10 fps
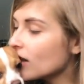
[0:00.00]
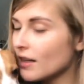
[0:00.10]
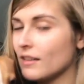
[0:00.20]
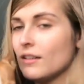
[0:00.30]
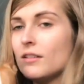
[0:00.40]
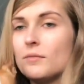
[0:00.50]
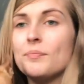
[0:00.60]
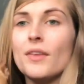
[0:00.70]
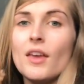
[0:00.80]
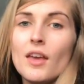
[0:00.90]
I know,
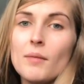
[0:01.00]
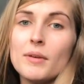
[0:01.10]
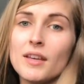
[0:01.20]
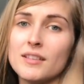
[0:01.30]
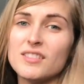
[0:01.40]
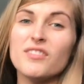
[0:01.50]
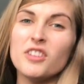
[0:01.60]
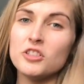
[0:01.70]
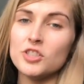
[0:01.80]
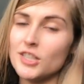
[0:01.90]
because the
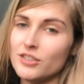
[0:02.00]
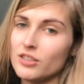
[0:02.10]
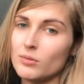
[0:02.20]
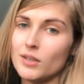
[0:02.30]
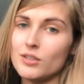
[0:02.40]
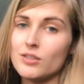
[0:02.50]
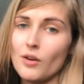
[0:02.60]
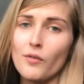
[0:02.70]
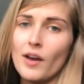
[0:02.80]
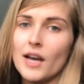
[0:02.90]
first cheese just went
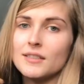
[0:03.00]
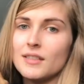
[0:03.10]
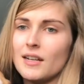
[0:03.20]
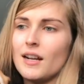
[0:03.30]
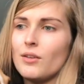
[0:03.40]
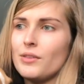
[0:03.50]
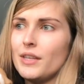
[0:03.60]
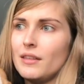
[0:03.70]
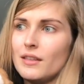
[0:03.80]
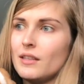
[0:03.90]
so fast, and I don't
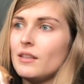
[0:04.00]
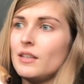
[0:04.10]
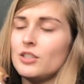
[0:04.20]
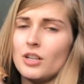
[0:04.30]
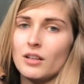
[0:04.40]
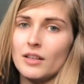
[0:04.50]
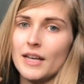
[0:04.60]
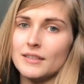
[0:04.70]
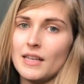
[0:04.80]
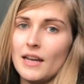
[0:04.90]
think that the
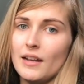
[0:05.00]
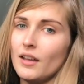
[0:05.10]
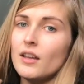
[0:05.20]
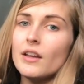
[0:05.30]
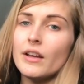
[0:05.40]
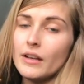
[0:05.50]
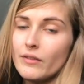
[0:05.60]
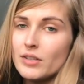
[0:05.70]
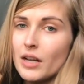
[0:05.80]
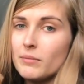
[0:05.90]
chocolate has had
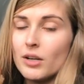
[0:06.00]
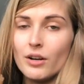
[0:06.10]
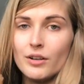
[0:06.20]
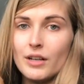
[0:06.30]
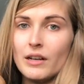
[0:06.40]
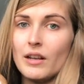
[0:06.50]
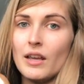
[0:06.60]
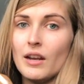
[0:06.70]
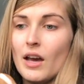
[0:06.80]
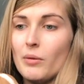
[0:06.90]
enough time to harden,
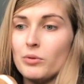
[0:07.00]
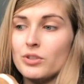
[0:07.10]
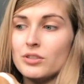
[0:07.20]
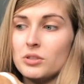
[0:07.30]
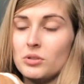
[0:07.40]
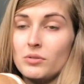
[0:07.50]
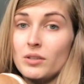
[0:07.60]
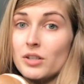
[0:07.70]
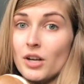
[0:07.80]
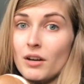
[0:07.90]
and I will just do
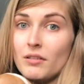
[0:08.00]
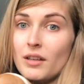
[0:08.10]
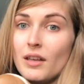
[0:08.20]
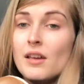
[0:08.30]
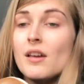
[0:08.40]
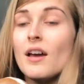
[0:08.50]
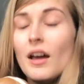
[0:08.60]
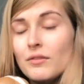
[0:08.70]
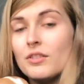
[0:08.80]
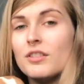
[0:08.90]
the chocolate
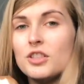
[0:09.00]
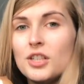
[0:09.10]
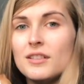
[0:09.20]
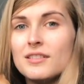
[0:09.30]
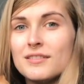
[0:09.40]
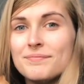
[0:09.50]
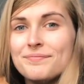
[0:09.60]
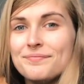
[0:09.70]
after the cheese.